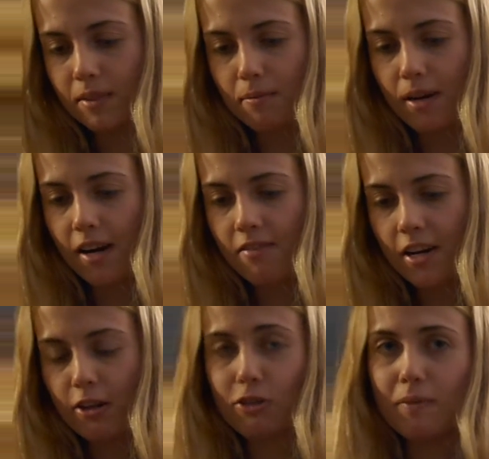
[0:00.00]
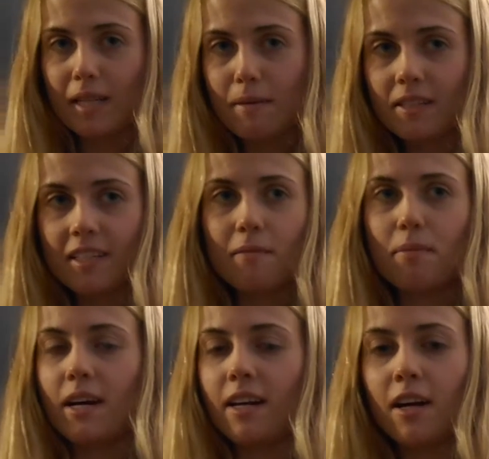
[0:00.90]
my videos will be limited,
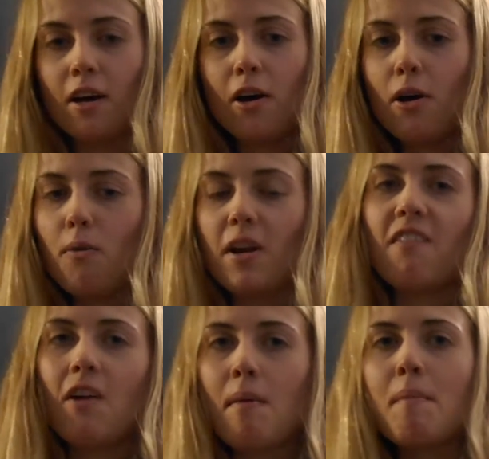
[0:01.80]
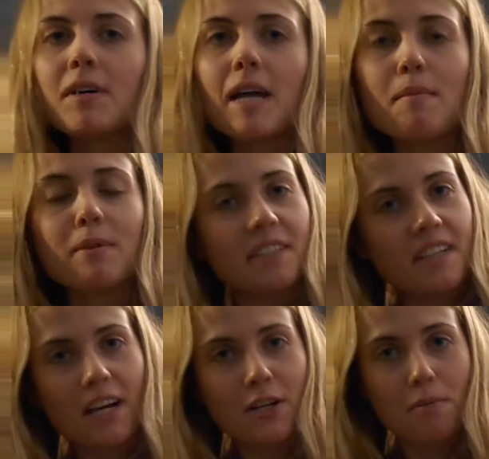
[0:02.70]
but whenever I'm able to
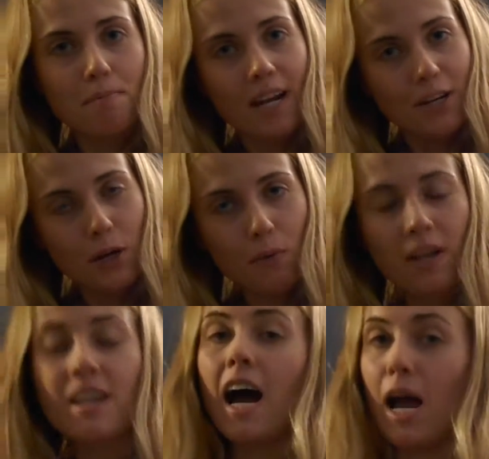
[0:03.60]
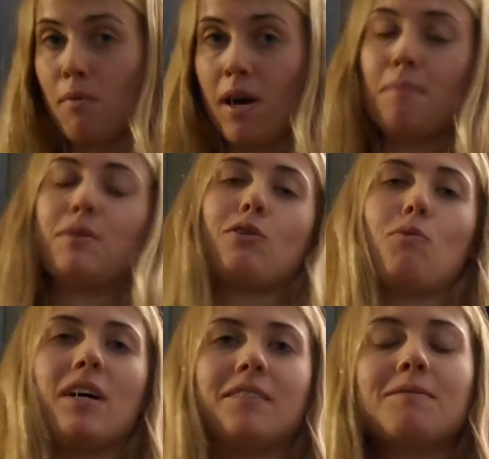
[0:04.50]
make a new one, I will upload
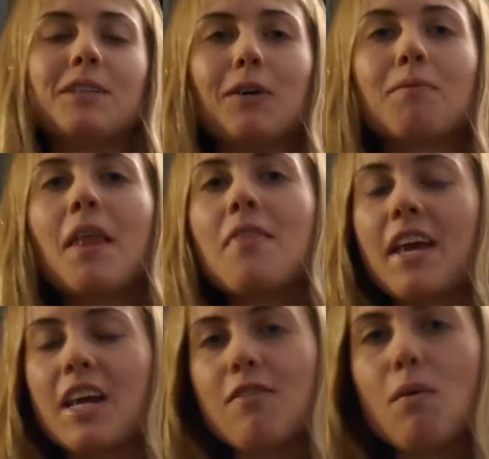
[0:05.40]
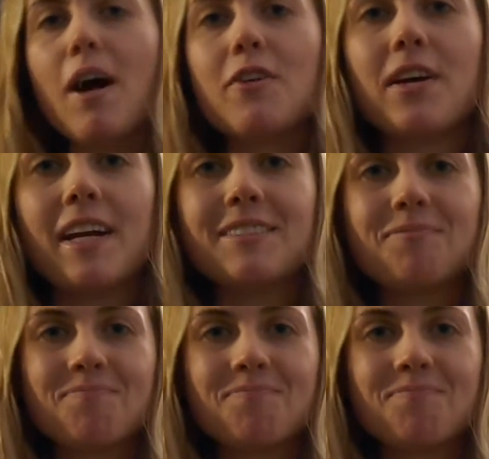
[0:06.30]
one. So, thank you for watching!